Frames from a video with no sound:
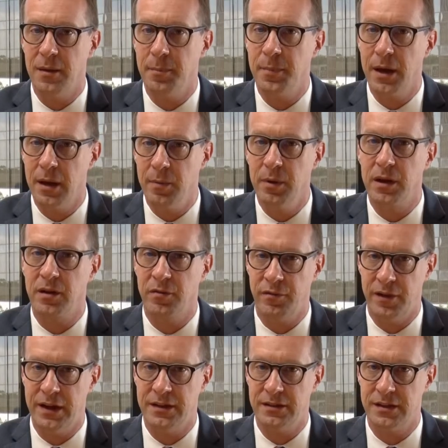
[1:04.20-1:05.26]
a public
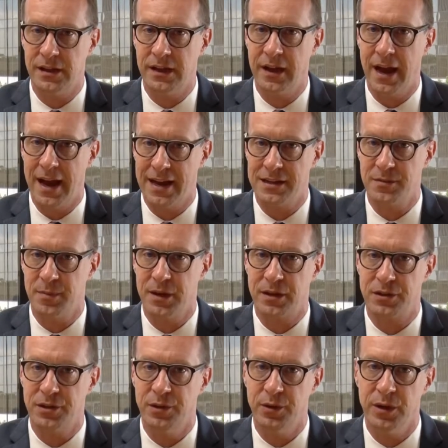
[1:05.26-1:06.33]
facing
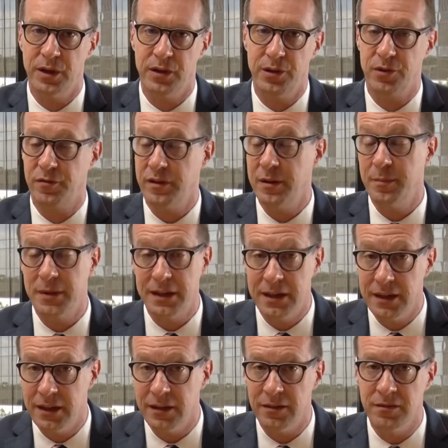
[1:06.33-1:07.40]
aspect to it, your
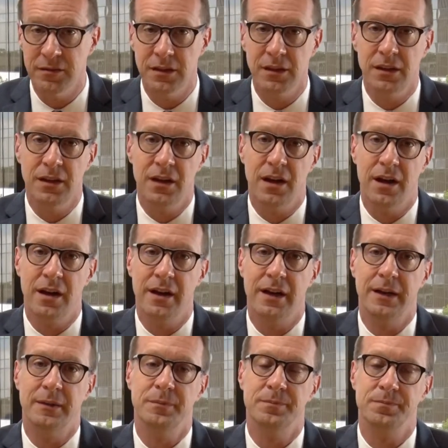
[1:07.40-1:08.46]
VPN
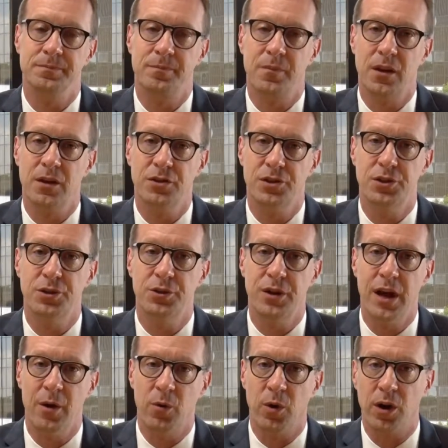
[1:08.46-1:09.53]
um, to your
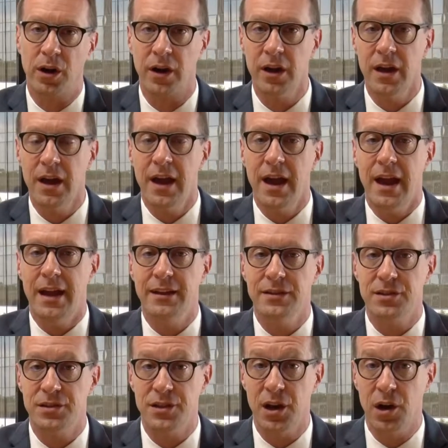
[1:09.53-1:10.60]
network. And
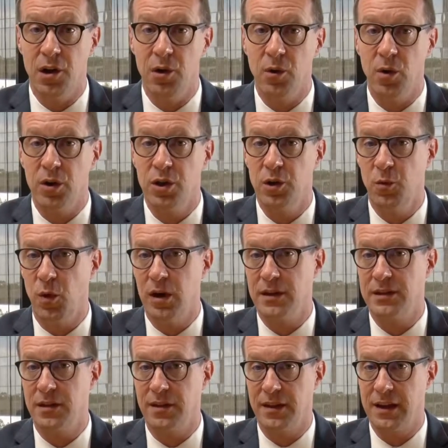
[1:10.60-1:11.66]
so you
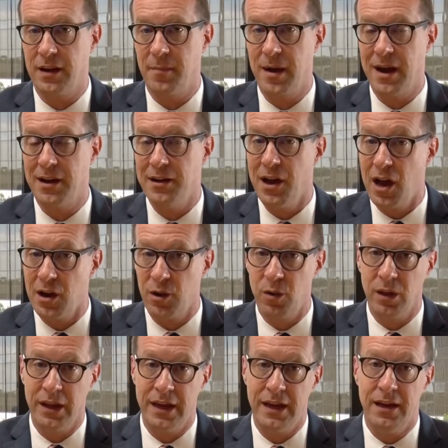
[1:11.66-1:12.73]
want to think about not
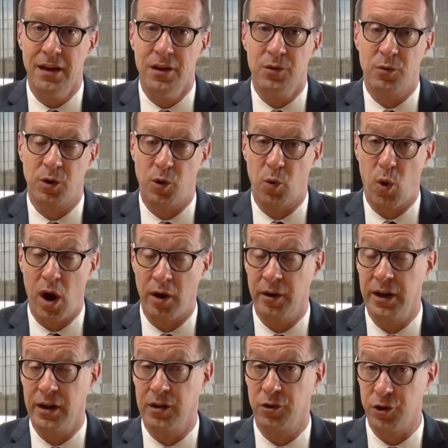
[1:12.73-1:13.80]
only
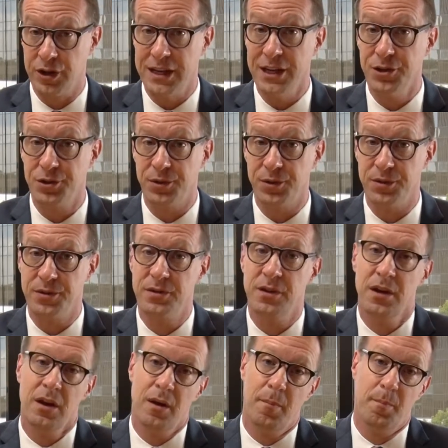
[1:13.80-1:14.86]
requiring
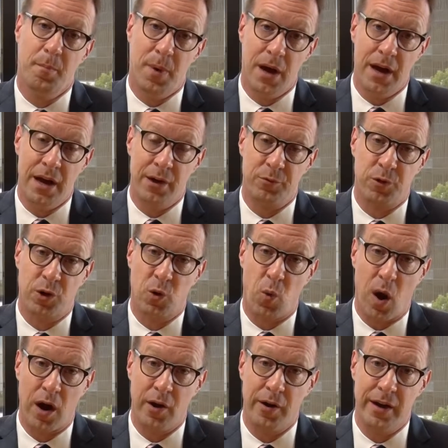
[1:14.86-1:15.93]
credentials, but
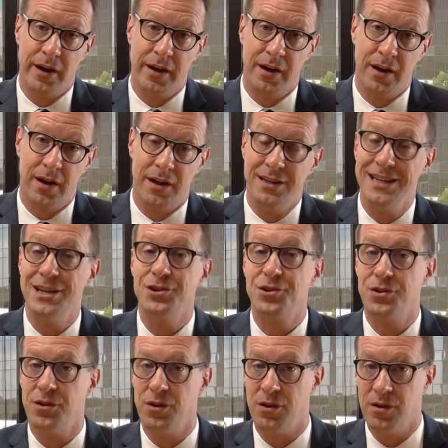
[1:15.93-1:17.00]
requiring
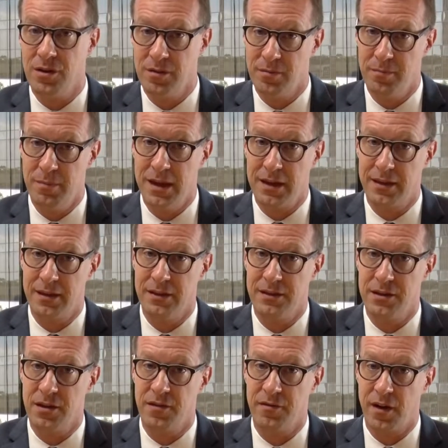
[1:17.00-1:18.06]
additional
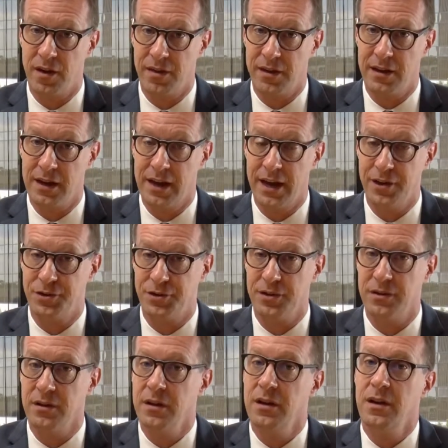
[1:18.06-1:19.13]
methods of
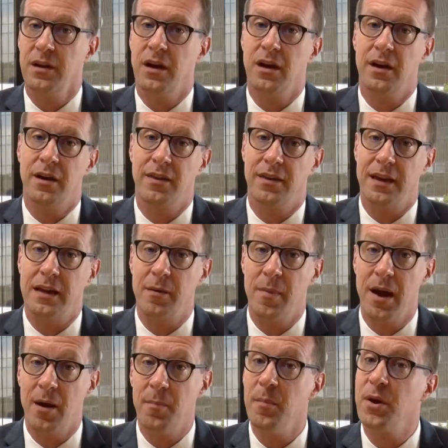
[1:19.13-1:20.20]
authentication. Uh, think
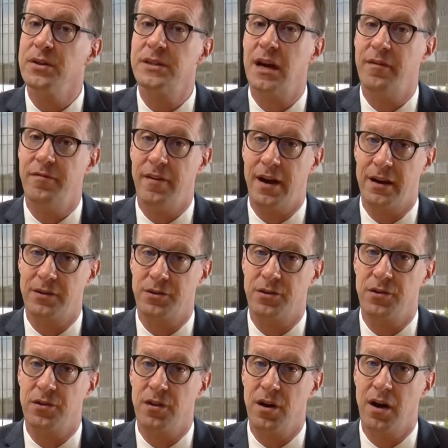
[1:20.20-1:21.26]
about multi
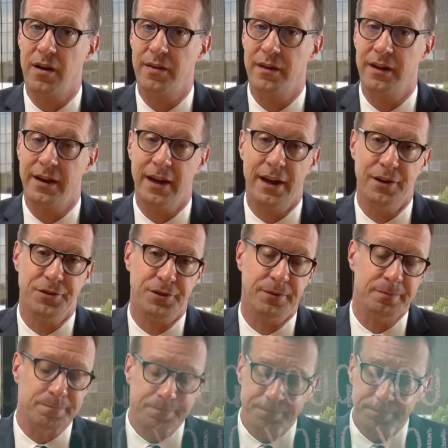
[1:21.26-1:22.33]
factor authentication.